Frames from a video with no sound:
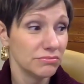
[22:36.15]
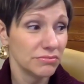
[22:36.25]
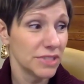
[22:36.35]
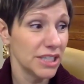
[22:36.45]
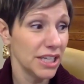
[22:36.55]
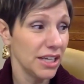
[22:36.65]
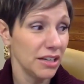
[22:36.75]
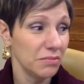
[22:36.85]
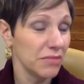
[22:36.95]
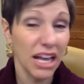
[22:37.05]

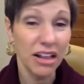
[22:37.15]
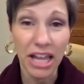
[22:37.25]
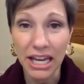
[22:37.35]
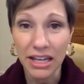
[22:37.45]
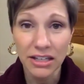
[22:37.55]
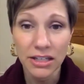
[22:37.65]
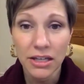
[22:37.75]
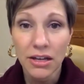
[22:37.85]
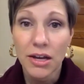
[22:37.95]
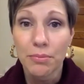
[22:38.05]
say, LA.
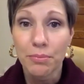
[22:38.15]
Mm-hmm.